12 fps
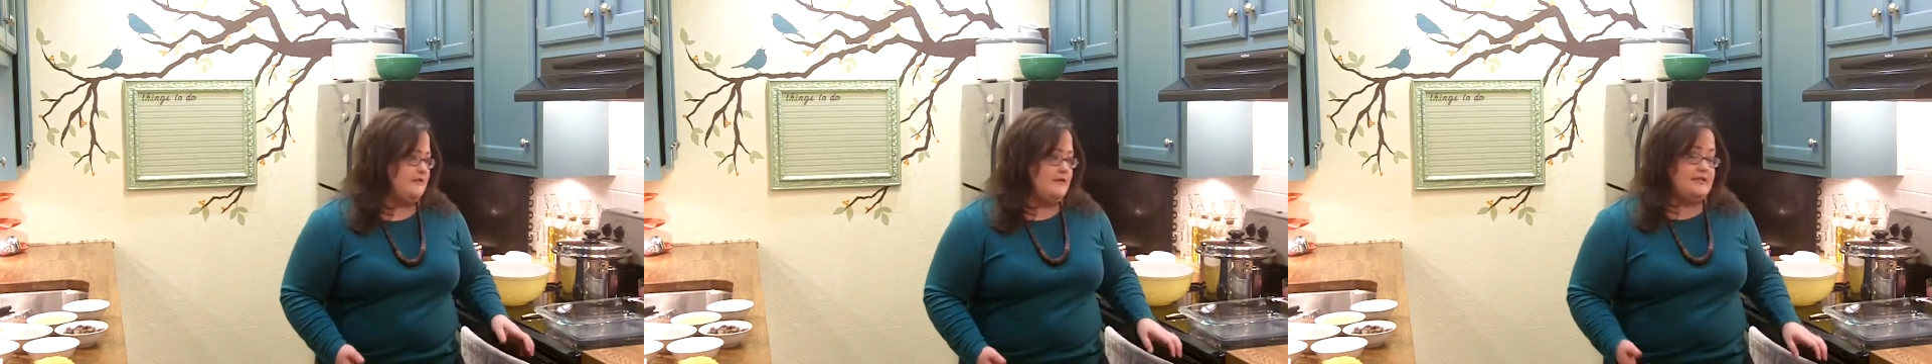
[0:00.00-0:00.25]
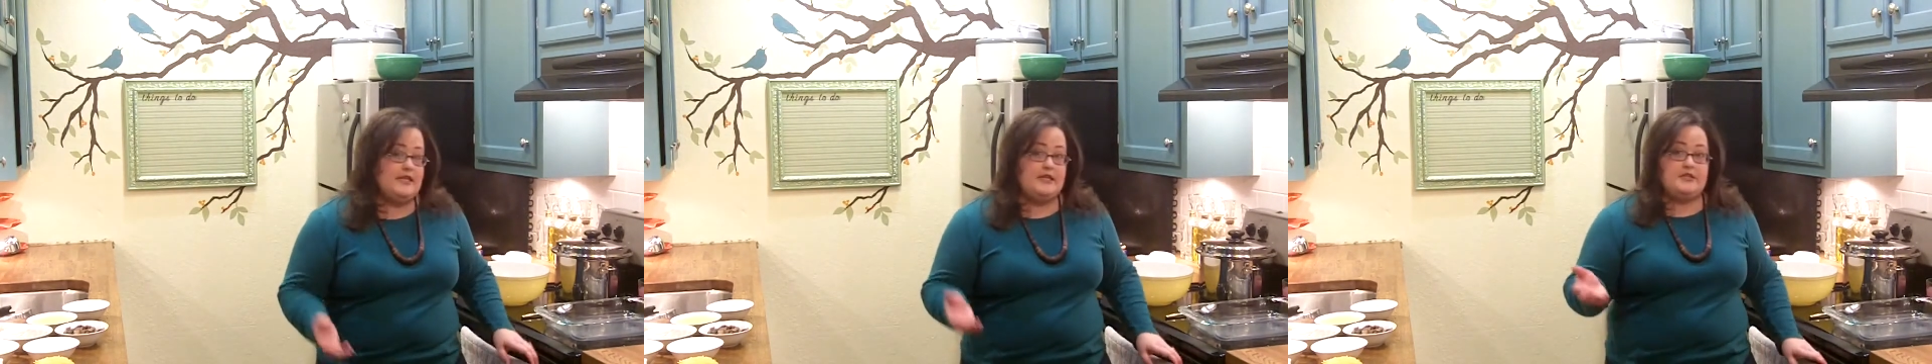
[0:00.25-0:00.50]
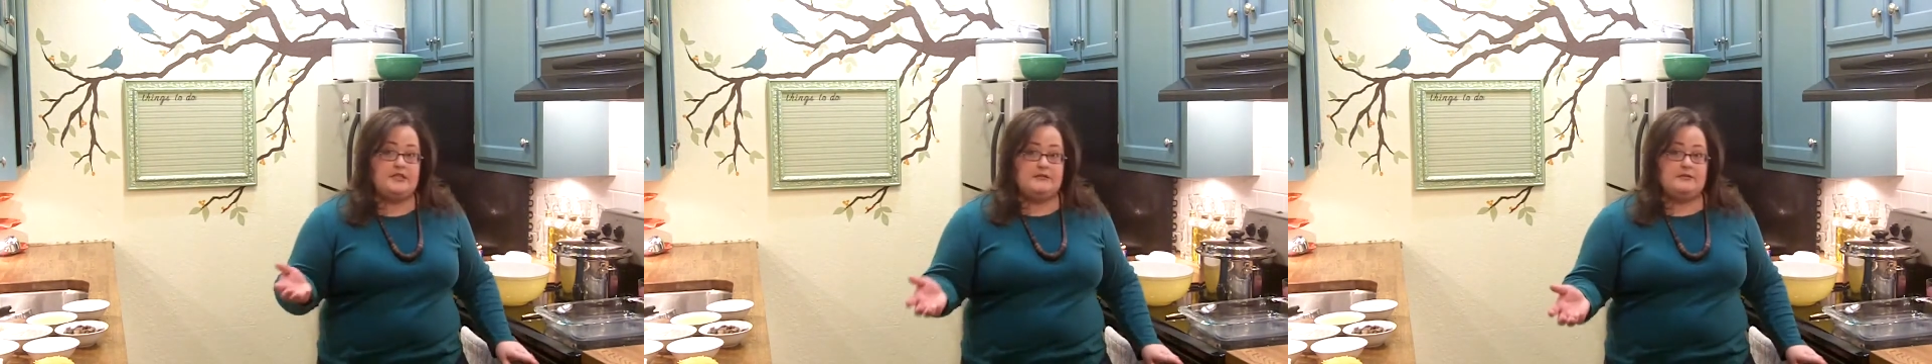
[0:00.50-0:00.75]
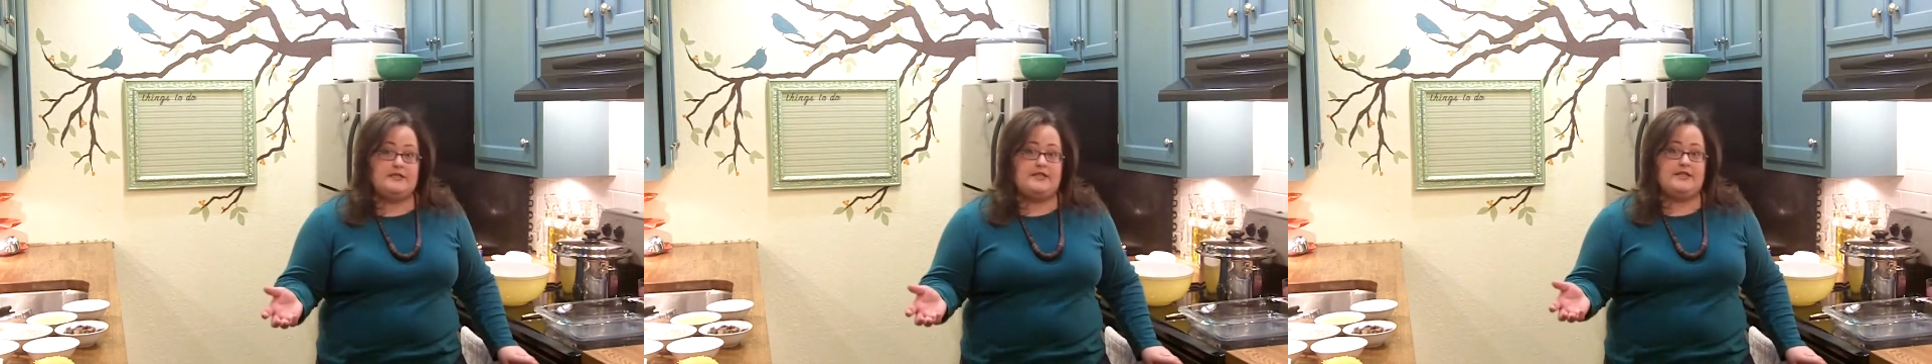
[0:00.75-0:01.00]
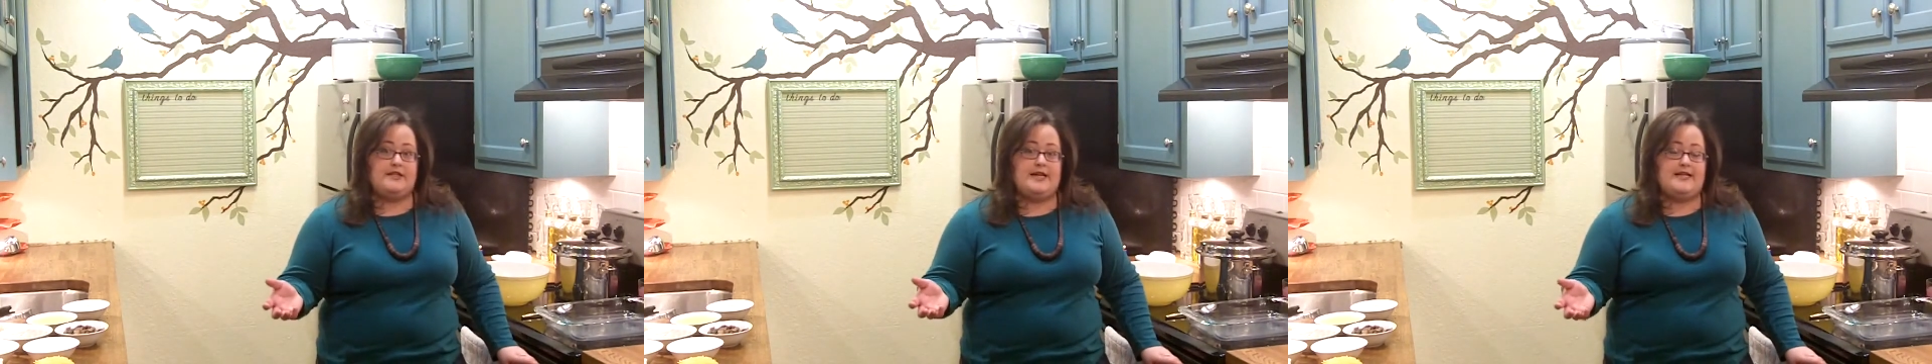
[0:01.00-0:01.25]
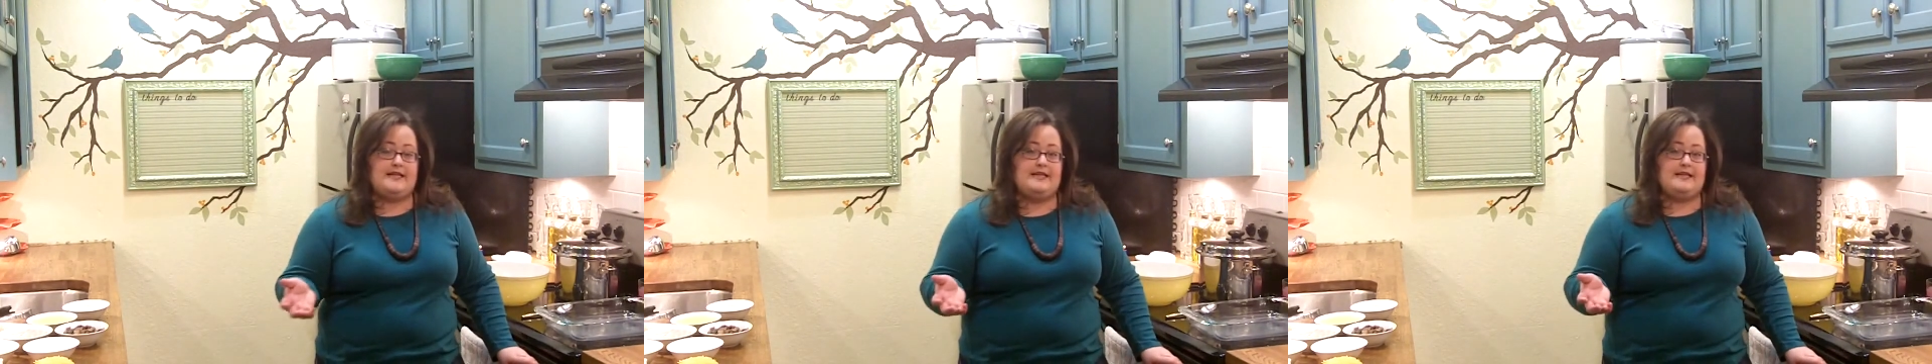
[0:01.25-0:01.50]
So that's actually a really
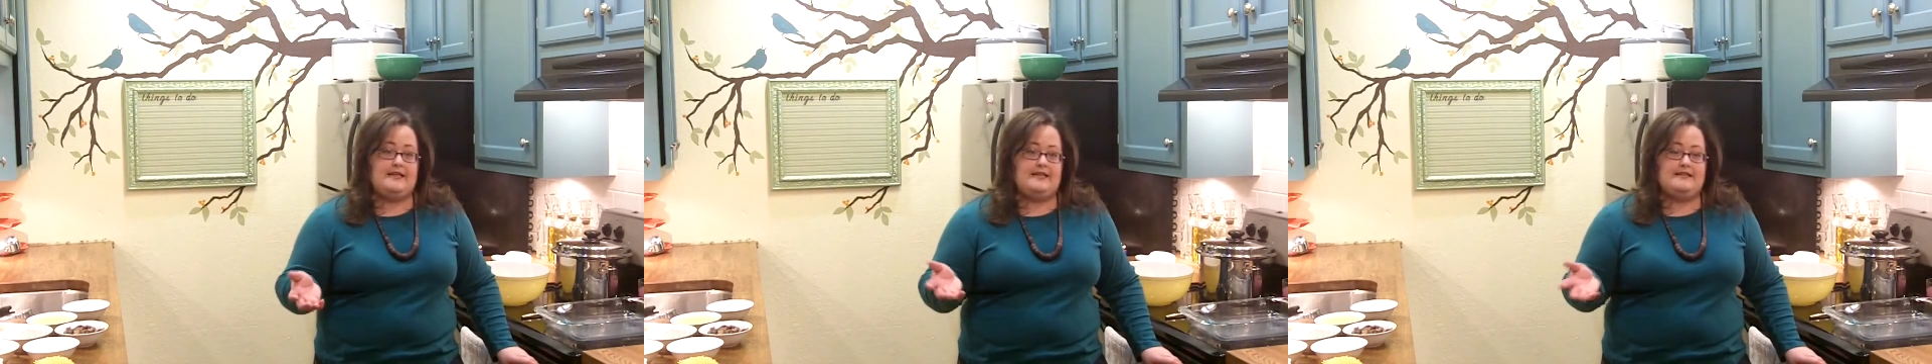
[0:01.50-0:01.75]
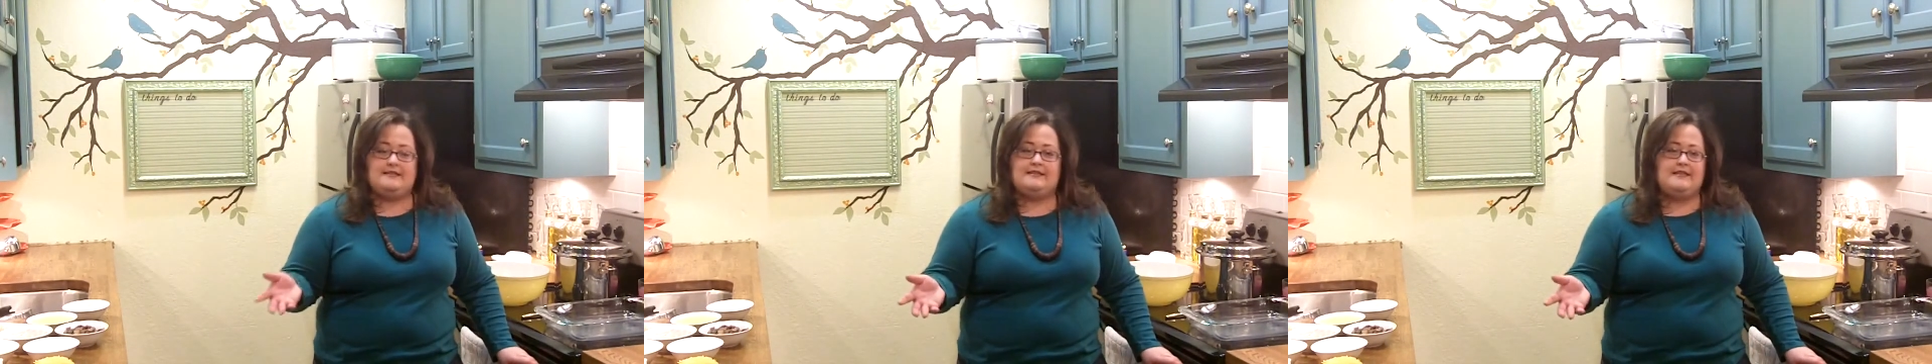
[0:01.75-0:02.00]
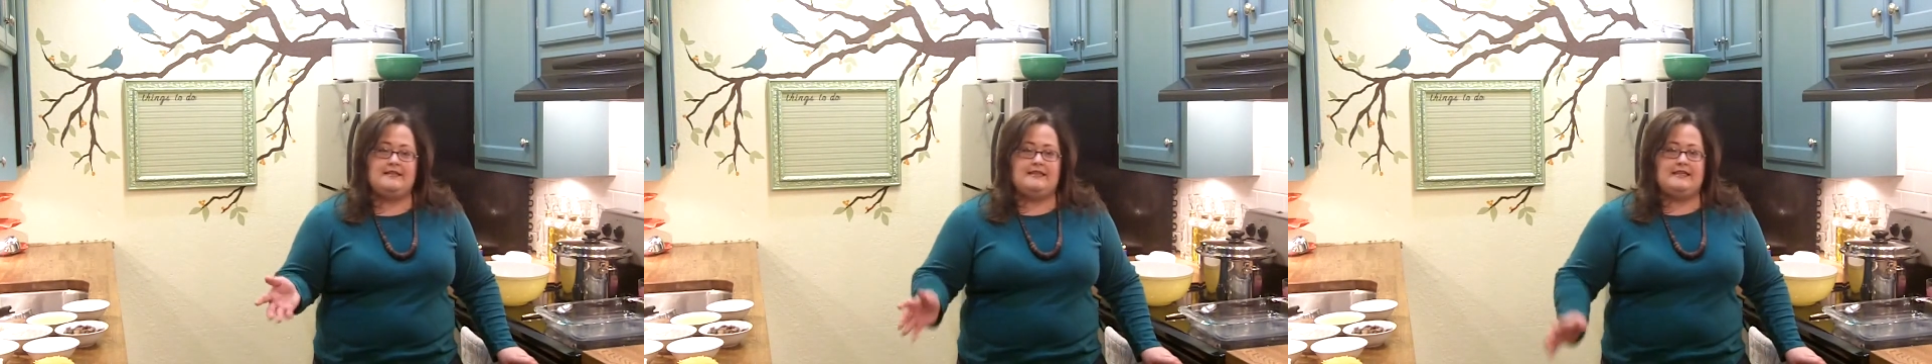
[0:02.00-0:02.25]
good idea.